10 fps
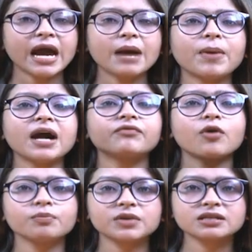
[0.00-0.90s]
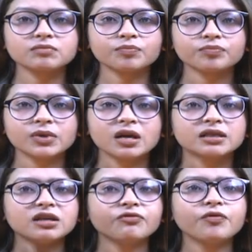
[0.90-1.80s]
Apart from this,
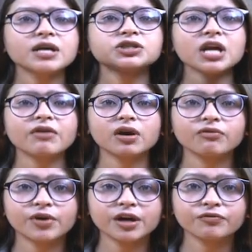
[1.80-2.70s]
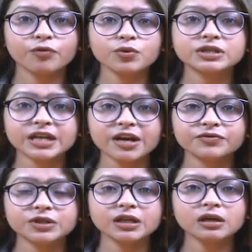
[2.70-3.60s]
the first ever World Food
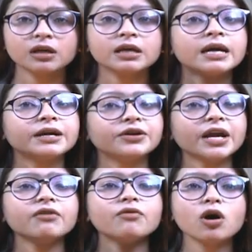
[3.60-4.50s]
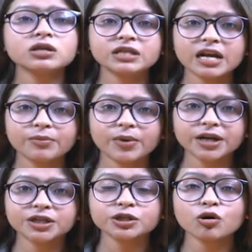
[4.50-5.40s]
Safety Day was
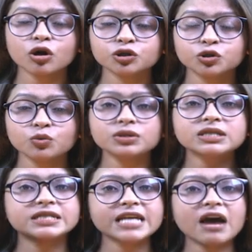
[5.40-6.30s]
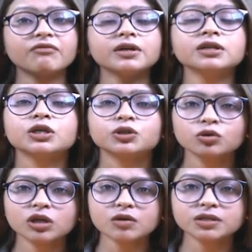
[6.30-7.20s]
celebrated on June 7,
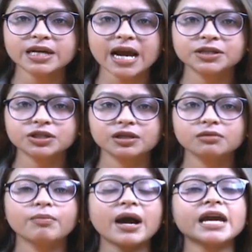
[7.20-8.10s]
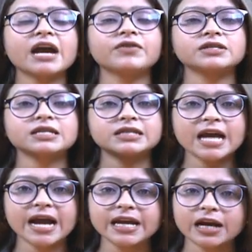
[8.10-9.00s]
2019 by
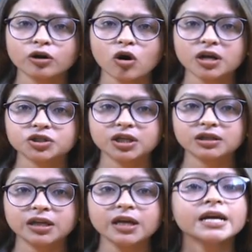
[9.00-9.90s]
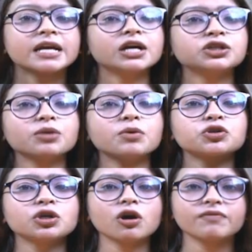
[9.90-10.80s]
FSSAI acknowledging the
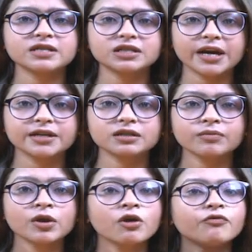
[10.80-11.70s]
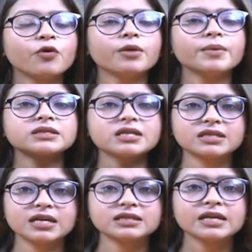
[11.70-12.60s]
contribution of states, food
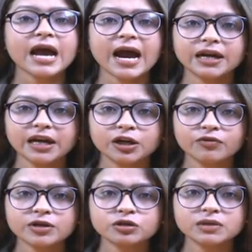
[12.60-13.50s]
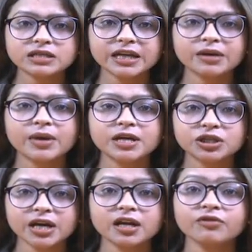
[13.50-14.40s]
businesses and individuals in
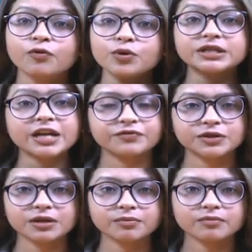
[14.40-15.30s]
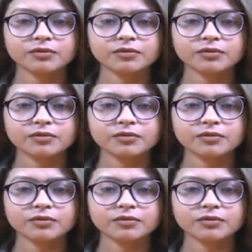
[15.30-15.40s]
maintaining food safety.